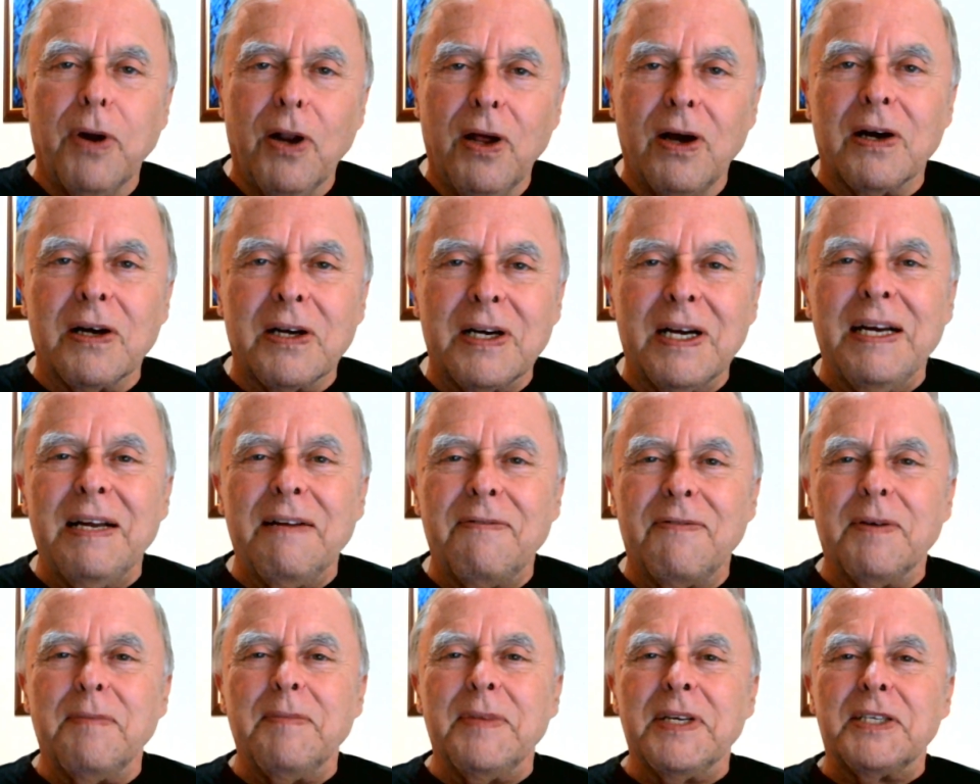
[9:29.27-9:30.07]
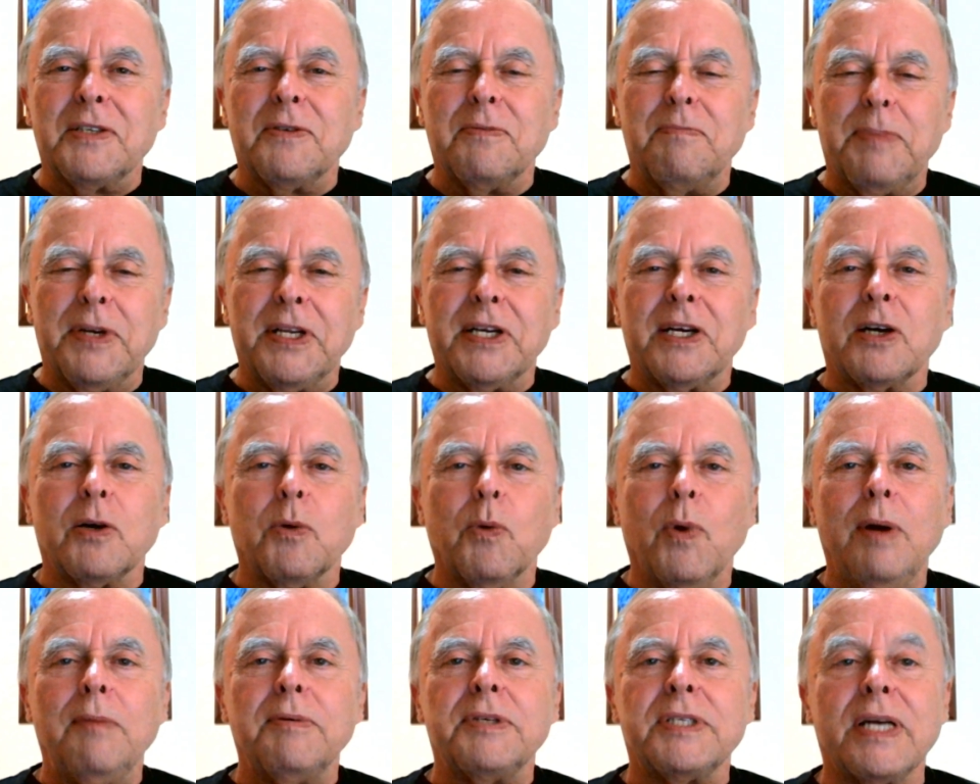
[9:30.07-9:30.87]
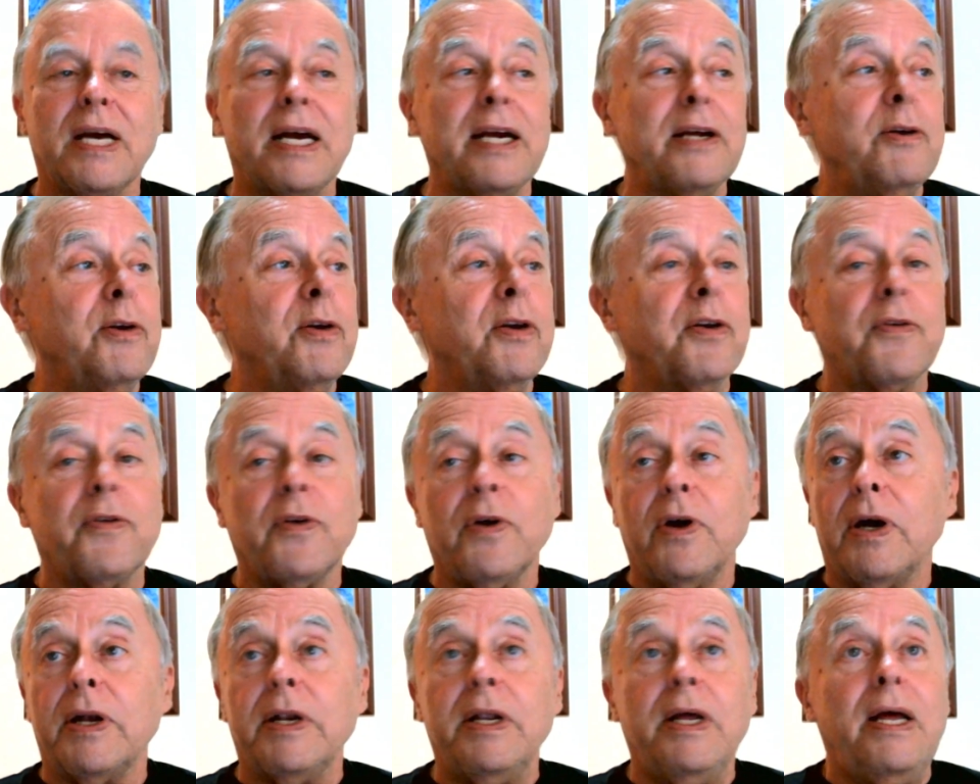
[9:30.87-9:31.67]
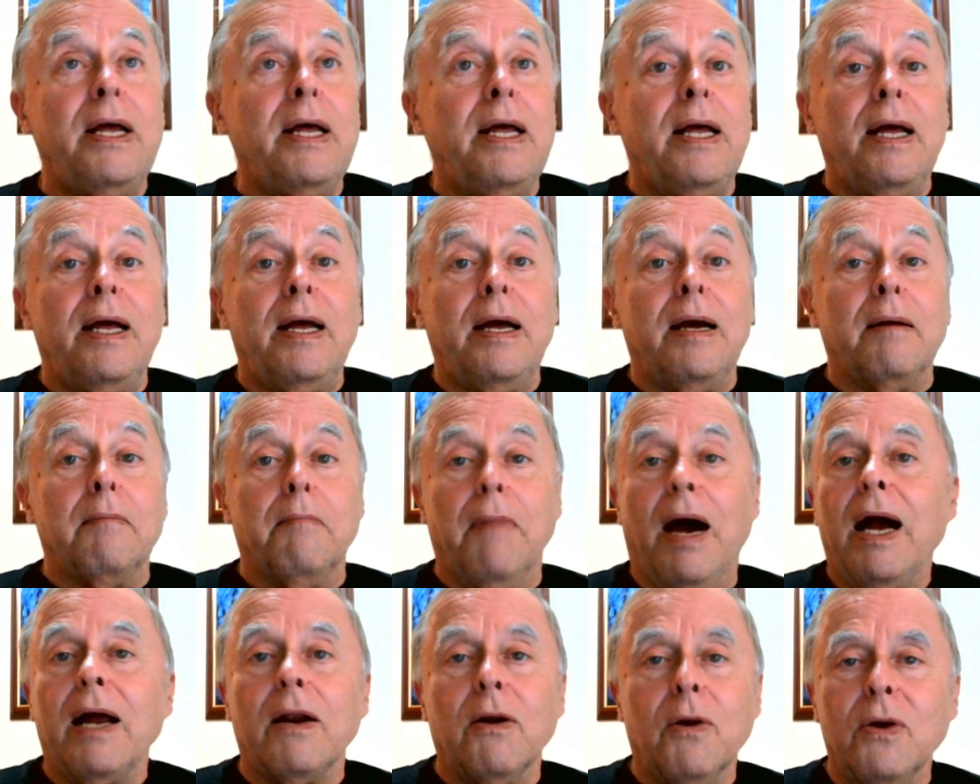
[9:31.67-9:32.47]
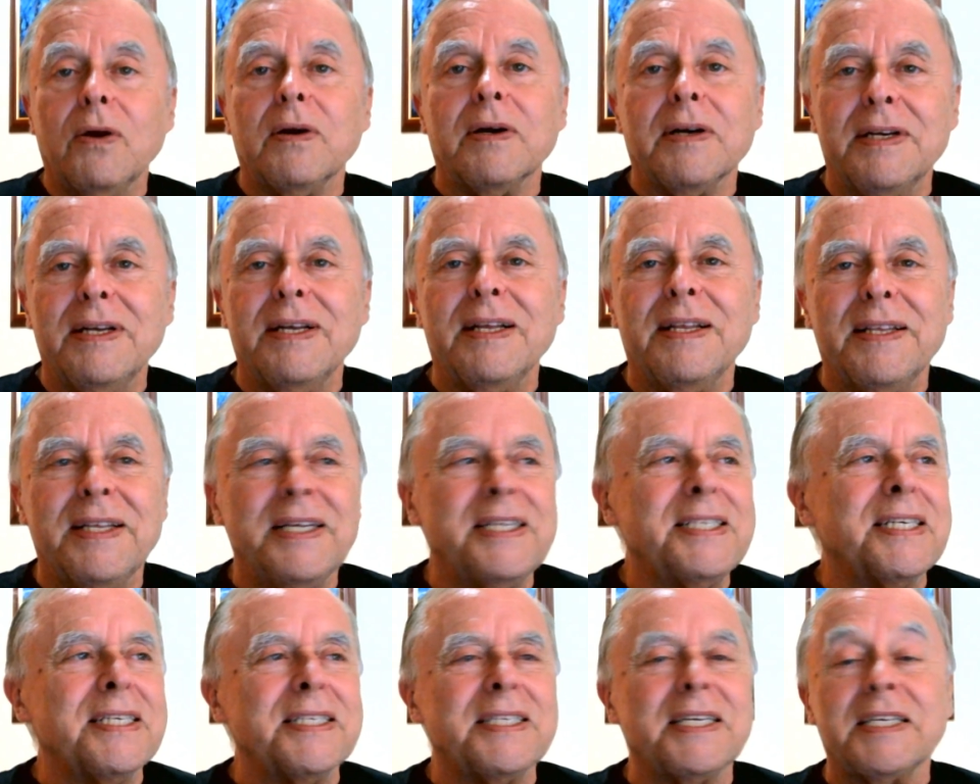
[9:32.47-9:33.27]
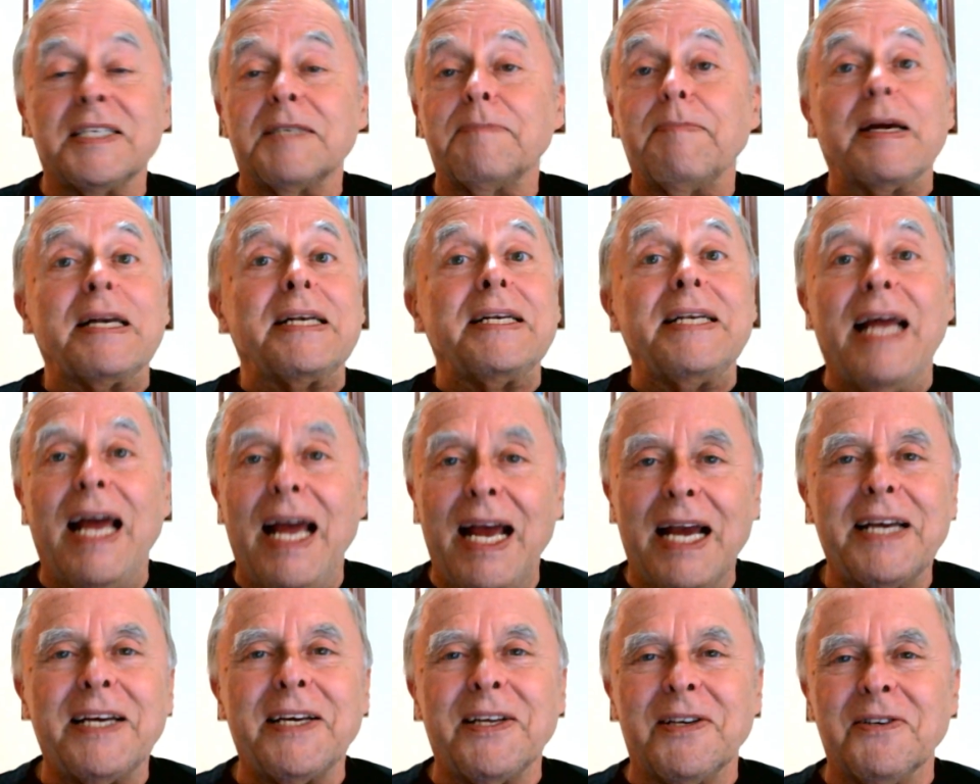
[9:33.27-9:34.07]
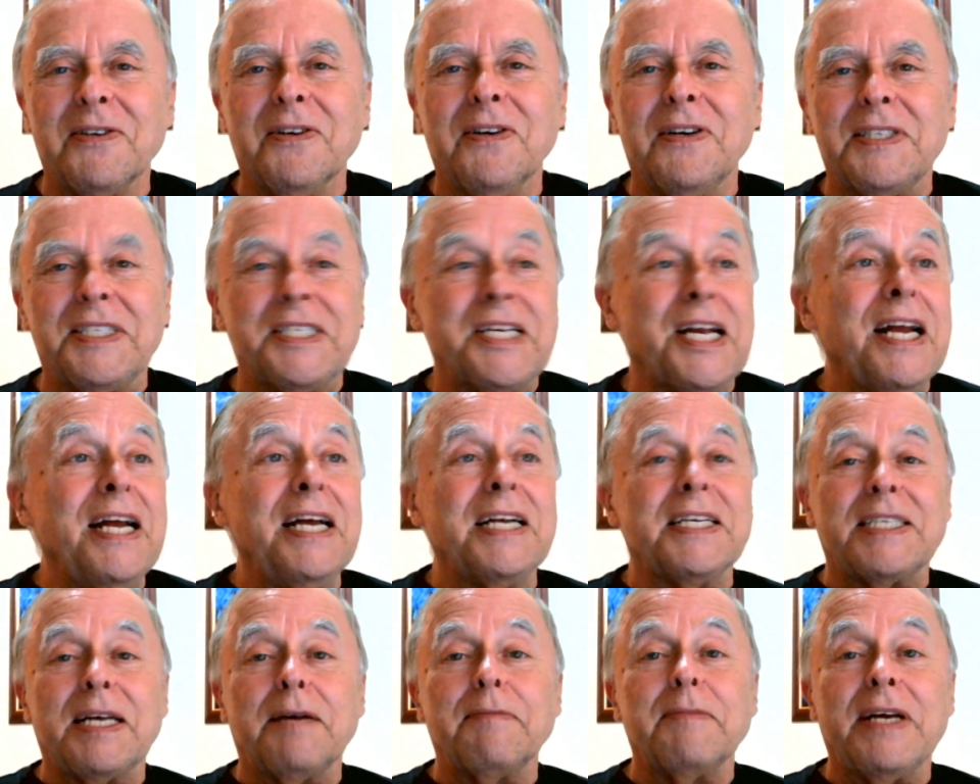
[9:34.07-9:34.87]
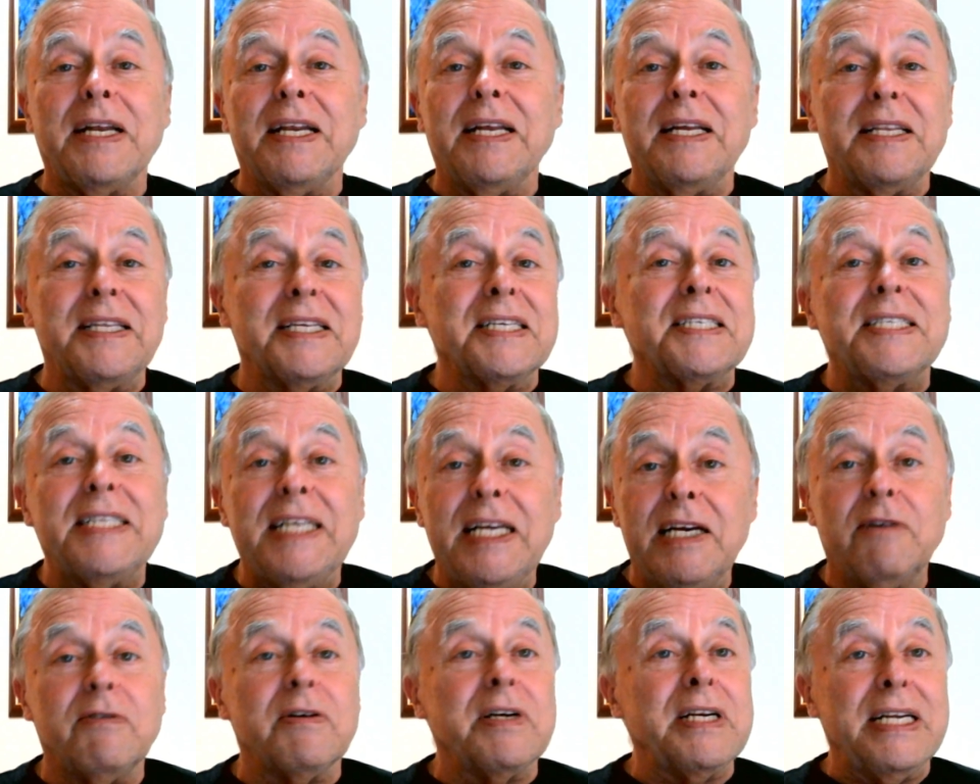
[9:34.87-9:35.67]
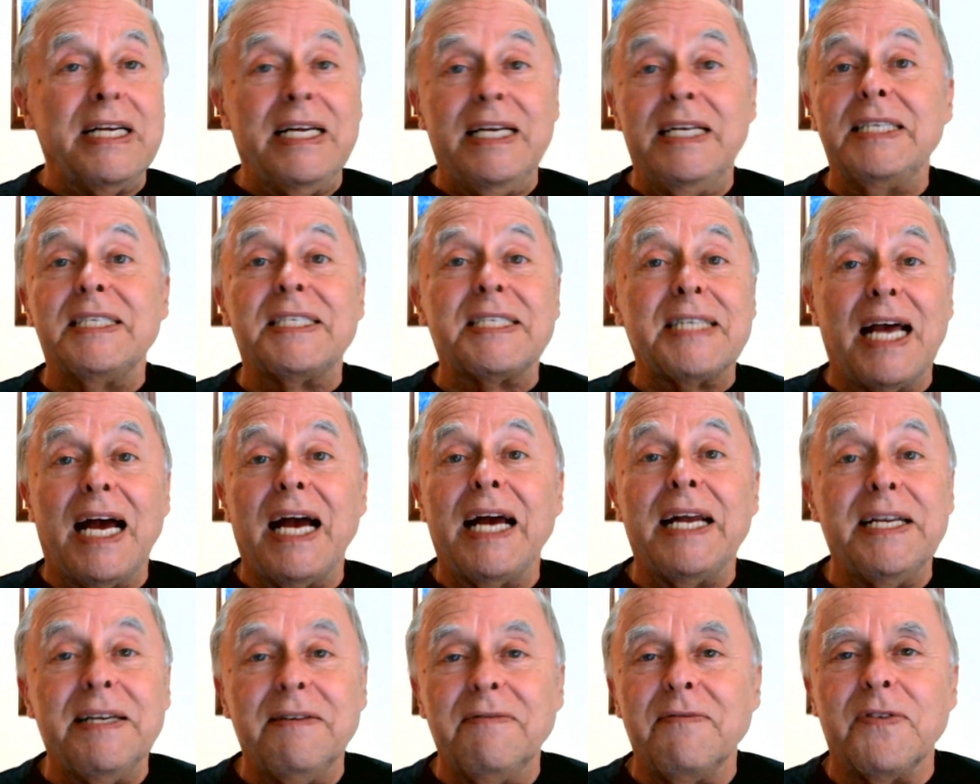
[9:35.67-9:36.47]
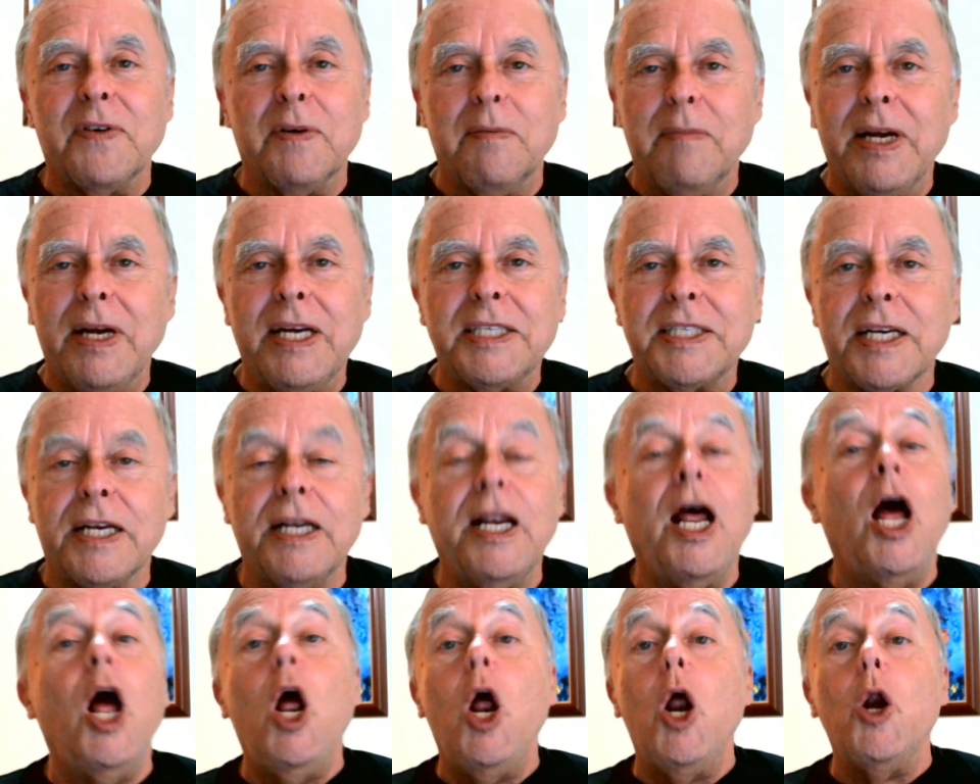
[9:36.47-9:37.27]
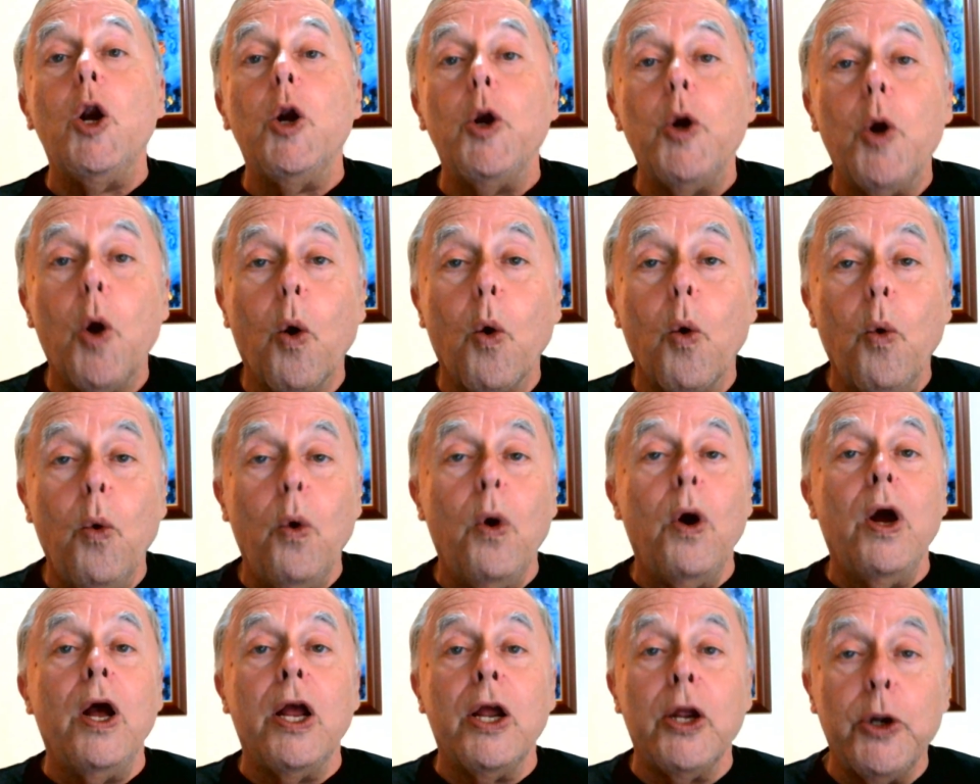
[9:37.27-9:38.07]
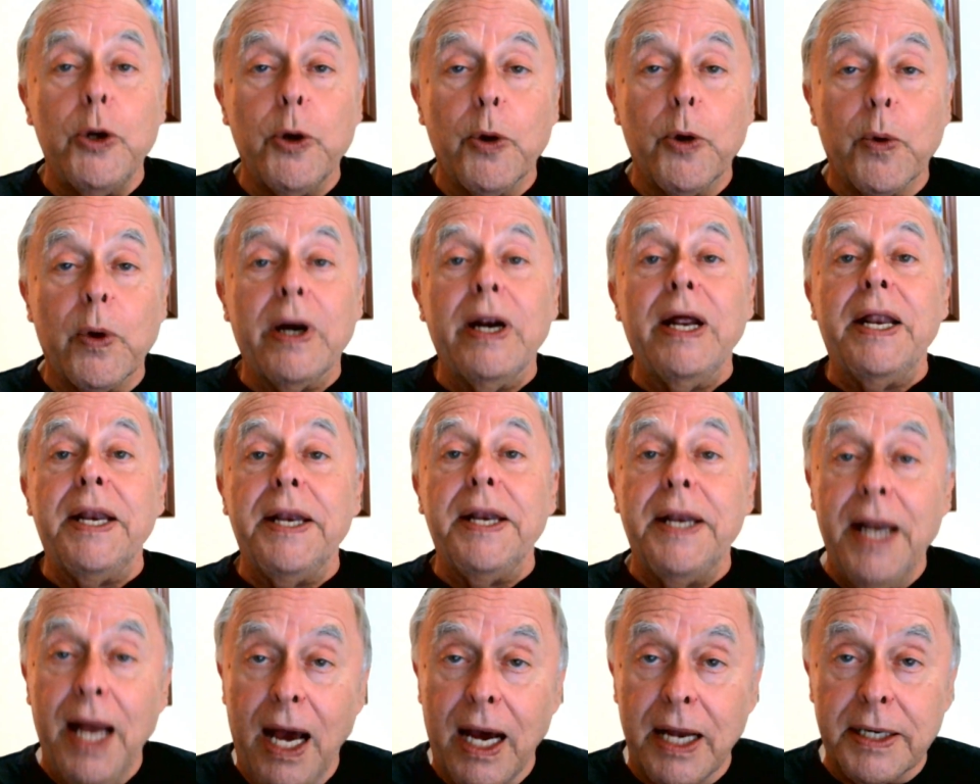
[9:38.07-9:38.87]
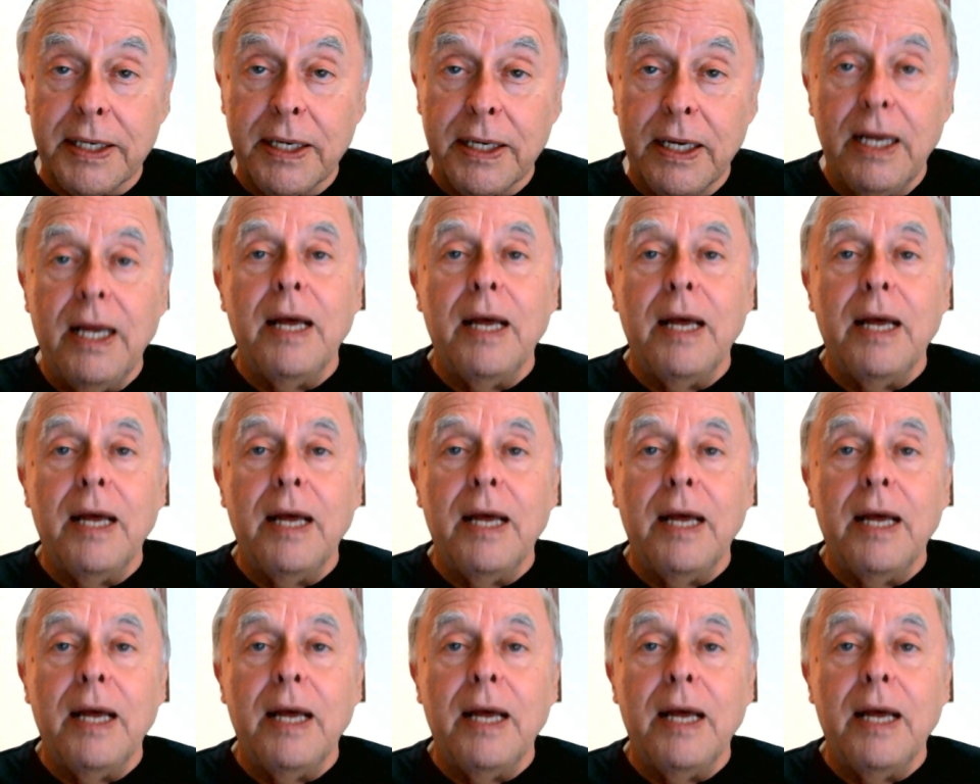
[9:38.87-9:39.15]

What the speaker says: plug from this particular website, you'd have thought, my Lord, this is a spectacular chance I'm getting the secret inside information. No, you're not.